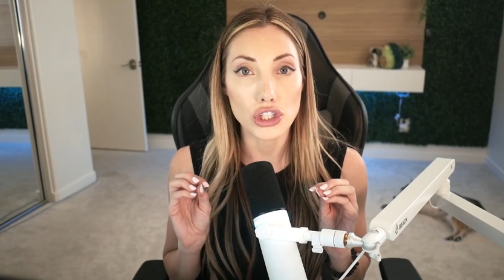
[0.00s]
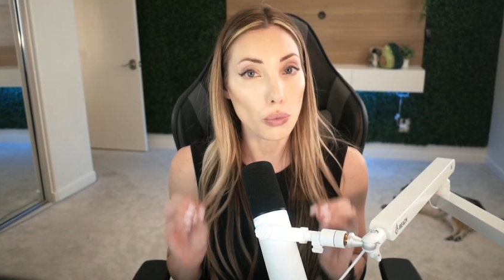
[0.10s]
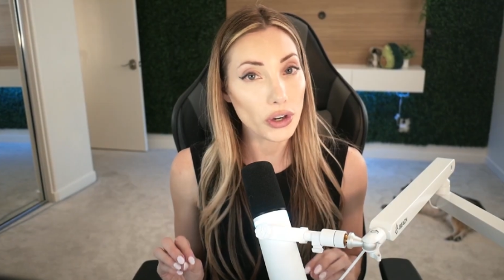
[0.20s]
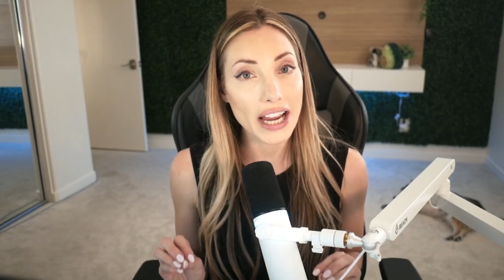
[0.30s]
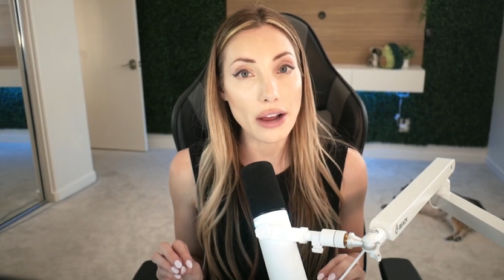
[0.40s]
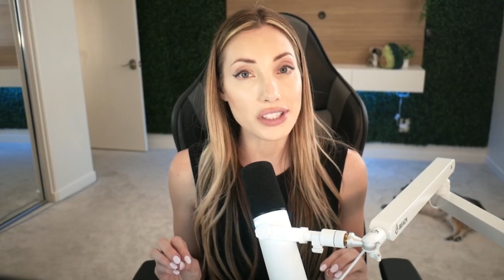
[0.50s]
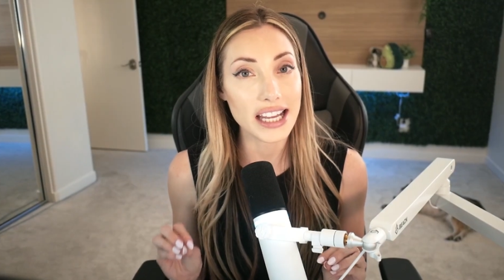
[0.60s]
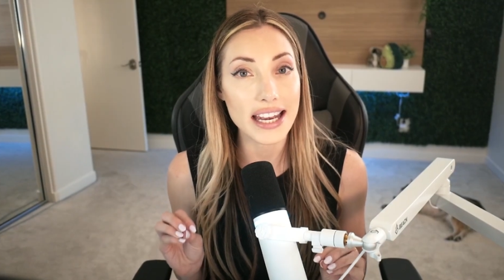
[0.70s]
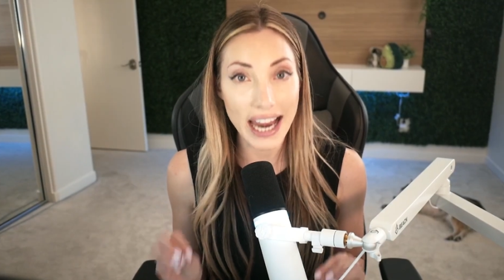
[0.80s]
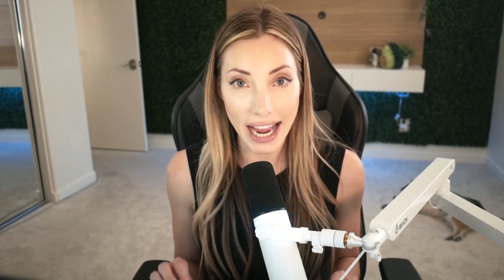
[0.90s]
So we're down
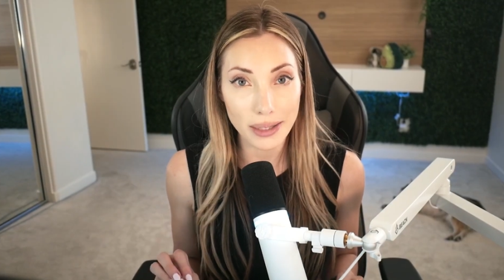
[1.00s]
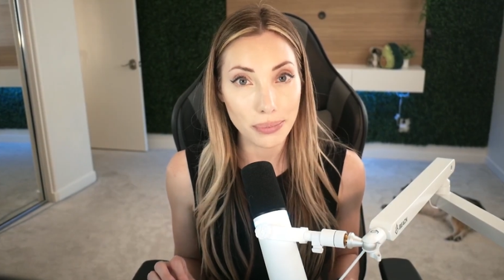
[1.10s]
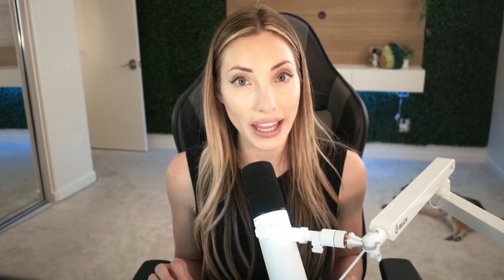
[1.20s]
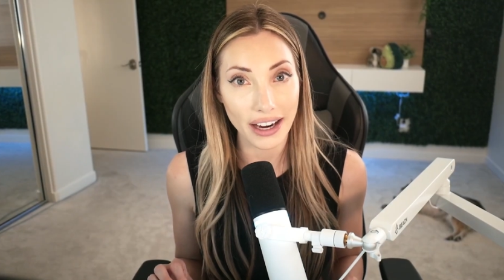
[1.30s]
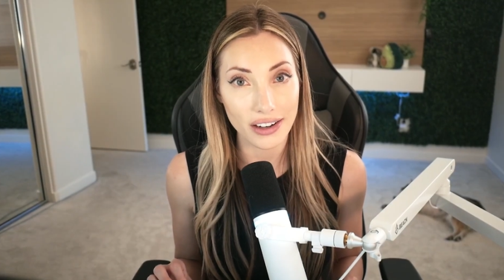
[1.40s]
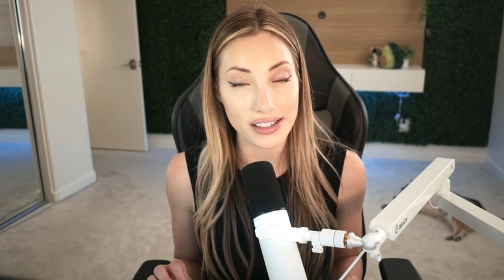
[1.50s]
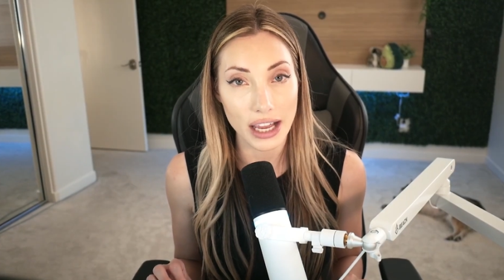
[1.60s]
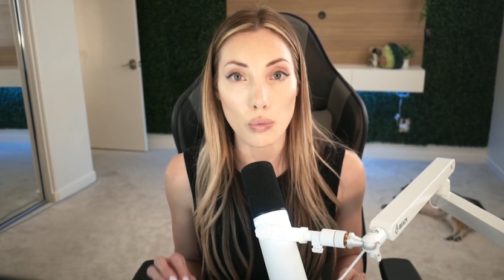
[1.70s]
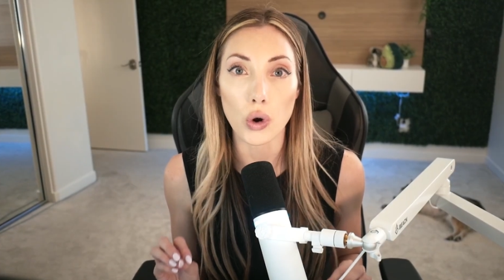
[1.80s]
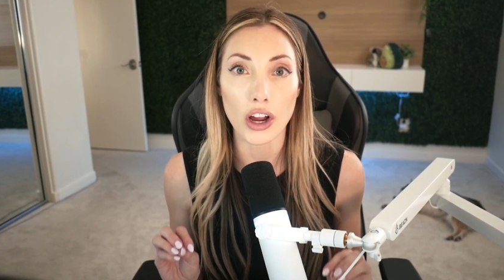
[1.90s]
to 9 players
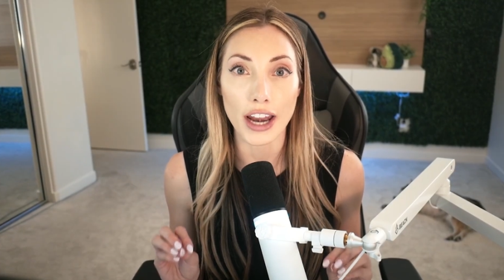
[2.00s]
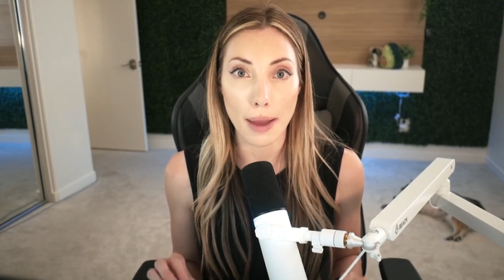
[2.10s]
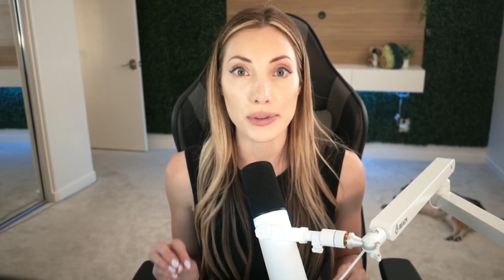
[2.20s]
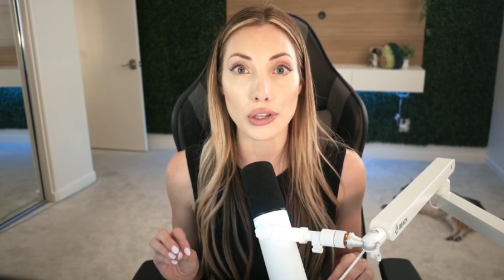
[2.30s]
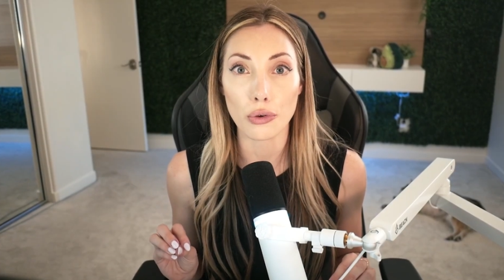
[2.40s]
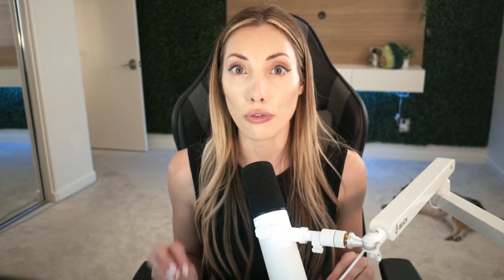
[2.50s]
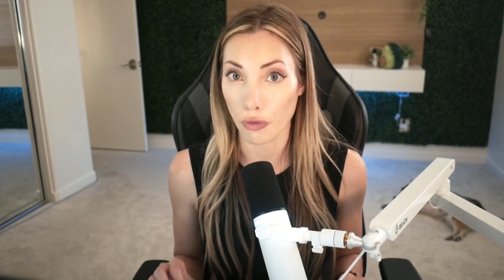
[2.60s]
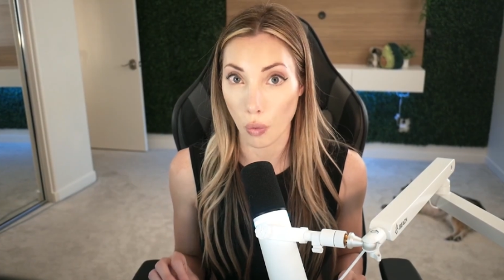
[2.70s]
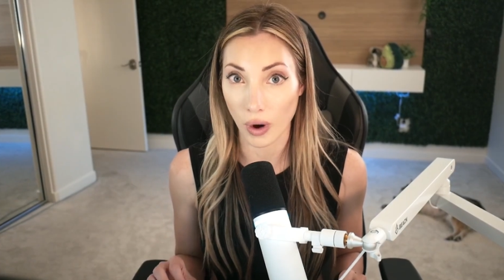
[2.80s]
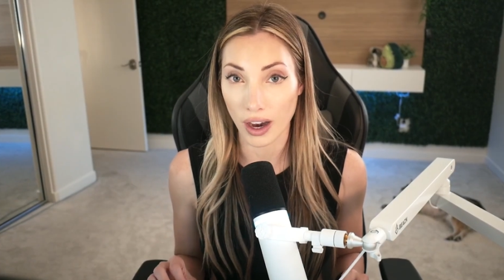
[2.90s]
and we're on episode
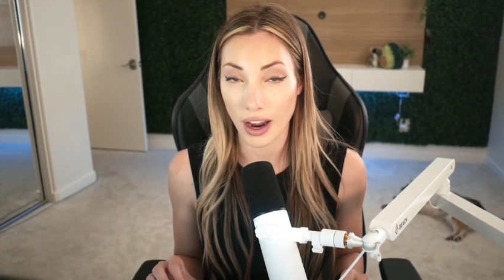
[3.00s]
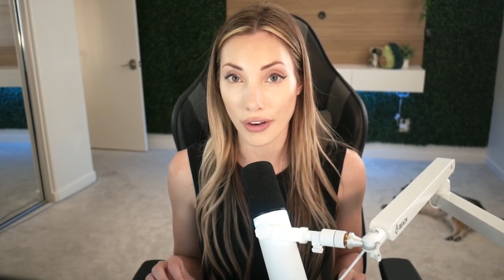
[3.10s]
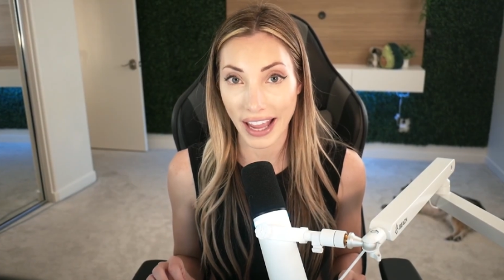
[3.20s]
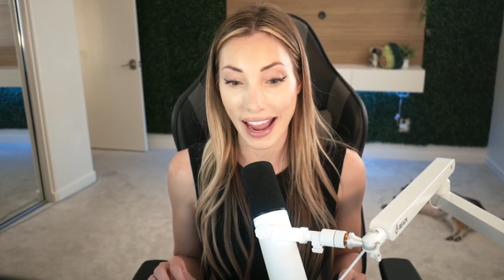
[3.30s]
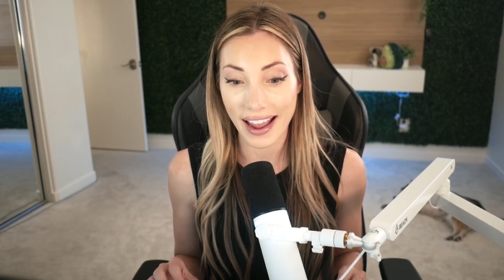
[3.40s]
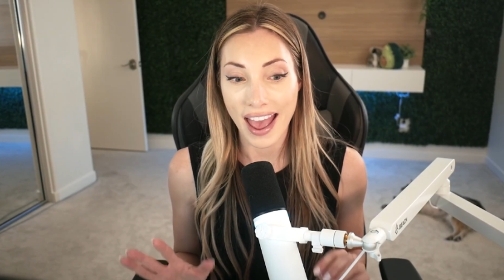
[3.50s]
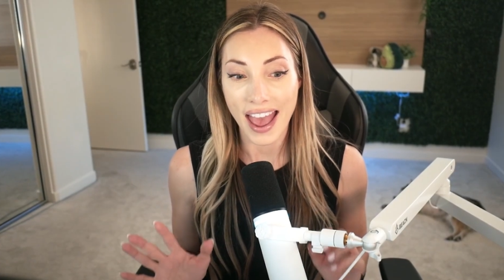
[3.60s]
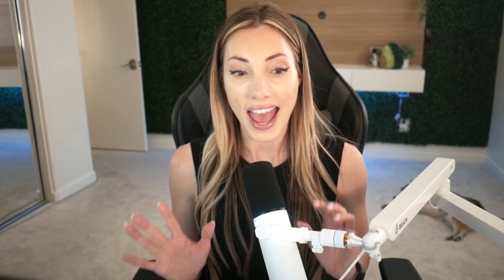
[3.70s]
4, okay?